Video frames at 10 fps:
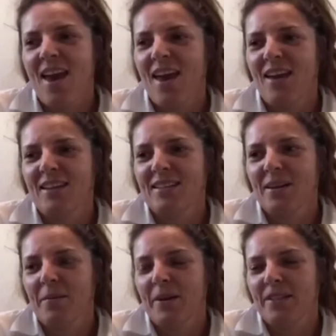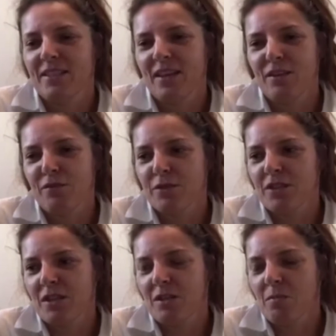And I did that the
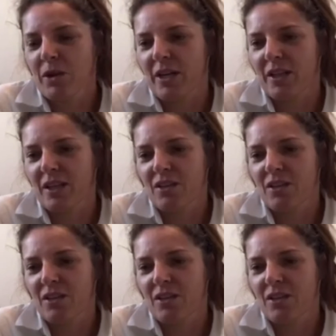first thing in the morning.